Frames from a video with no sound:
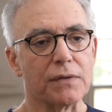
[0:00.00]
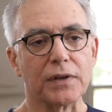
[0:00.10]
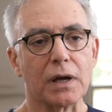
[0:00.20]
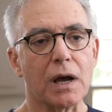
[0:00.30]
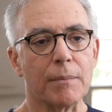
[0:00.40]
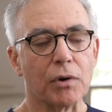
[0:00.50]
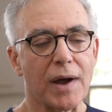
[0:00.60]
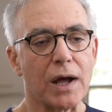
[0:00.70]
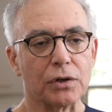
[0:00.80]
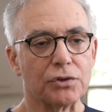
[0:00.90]
of the gum
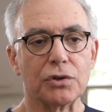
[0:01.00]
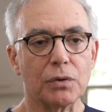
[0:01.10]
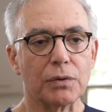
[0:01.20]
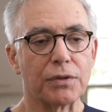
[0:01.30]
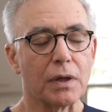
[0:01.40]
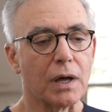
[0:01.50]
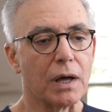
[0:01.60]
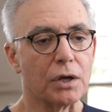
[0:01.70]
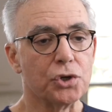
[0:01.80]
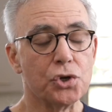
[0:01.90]
around a tooth
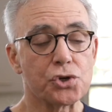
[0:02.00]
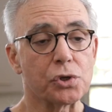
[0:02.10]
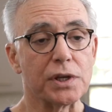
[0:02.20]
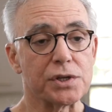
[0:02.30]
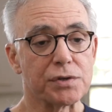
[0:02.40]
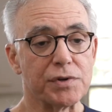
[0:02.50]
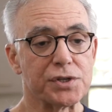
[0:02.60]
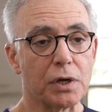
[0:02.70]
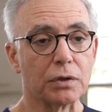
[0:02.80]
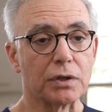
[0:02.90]
usually is a
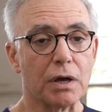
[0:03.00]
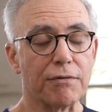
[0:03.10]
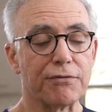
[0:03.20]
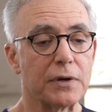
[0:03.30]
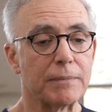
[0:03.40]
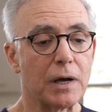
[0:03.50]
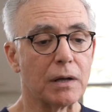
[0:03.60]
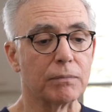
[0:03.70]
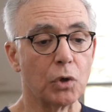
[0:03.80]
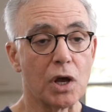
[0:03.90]
result of
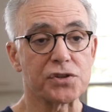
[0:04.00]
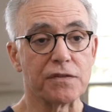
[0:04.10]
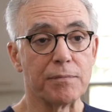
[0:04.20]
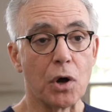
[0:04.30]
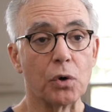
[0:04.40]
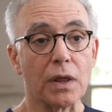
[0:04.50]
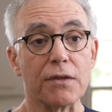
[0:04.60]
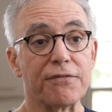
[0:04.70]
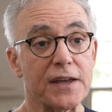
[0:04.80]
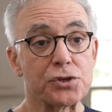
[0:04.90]
loss of bone on
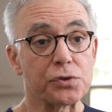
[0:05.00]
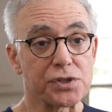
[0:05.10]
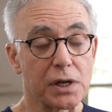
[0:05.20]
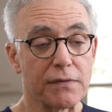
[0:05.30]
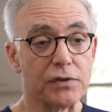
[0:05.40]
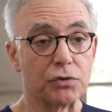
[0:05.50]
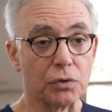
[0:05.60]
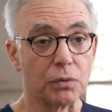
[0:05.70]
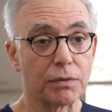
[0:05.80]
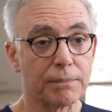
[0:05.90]
the facial side of the
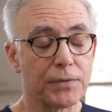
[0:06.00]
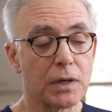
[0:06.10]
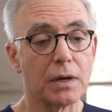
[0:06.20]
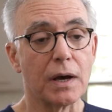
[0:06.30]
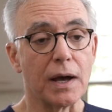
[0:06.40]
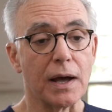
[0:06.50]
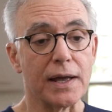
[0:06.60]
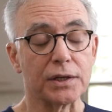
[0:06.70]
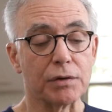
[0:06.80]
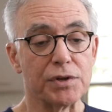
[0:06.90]
tooth
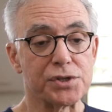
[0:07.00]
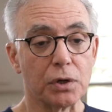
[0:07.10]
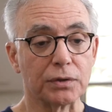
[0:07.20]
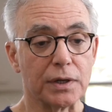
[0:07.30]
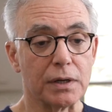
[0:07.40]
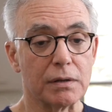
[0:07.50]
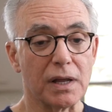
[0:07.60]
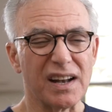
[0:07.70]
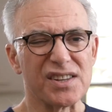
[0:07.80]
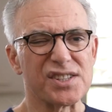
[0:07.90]
and can result in
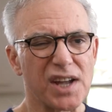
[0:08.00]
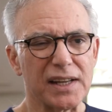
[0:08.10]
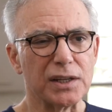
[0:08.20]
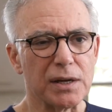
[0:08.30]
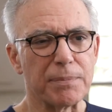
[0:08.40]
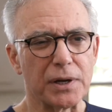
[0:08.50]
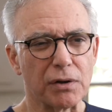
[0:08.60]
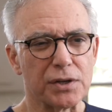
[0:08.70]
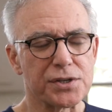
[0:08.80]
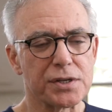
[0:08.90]
an unsightly
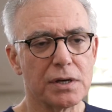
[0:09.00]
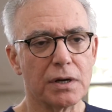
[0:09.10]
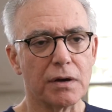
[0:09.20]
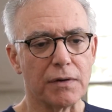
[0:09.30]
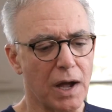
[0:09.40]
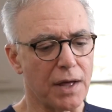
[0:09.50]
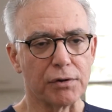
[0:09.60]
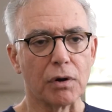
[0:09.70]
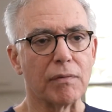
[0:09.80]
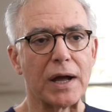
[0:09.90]
appearance
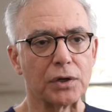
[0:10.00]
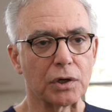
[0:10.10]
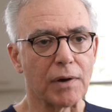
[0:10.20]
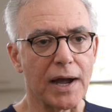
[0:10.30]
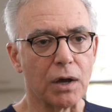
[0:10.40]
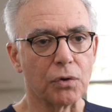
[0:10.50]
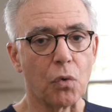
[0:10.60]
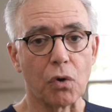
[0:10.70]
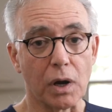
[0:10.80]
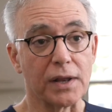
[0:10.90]
either around a crown
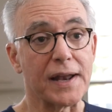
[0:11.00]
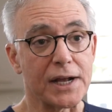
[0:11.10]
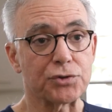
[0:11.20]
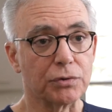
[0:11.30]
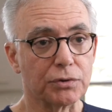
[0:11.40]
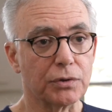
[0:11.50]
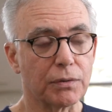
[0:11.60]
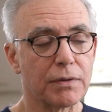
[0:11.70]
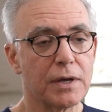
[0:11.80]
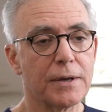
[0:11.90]
or on a natural
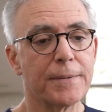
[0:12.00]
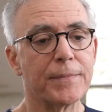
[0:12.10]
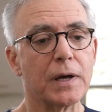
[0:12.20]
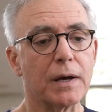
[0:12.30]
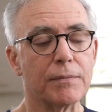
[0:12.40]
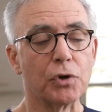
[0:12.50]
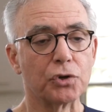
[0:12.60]
tooth. There are